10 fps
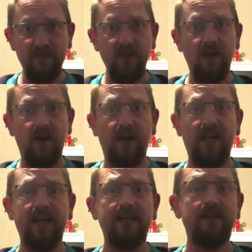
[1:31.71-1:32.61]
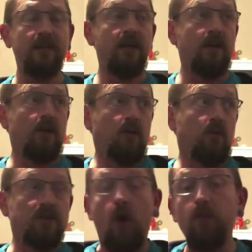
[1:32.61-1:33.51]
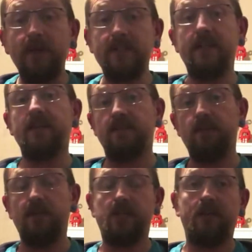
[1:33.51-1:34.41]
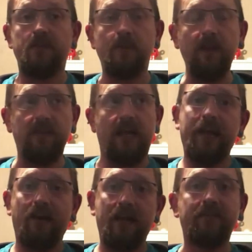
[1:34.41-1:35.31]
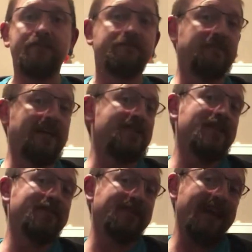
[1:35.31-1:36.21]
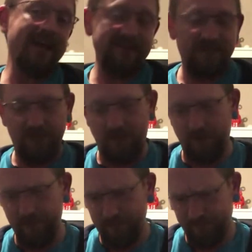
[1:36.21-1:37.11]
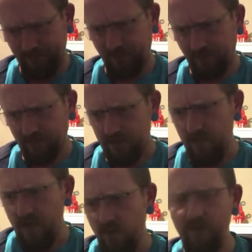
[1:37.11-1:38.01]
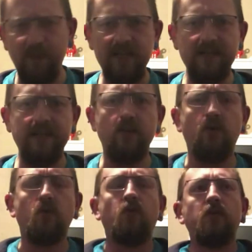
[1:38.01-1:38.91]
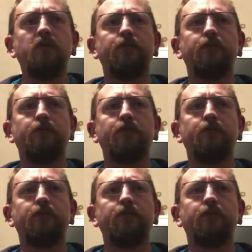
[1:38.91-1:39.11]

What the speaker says: I was hoping to get this much done this month, and I have achieved that. So we've basically got all of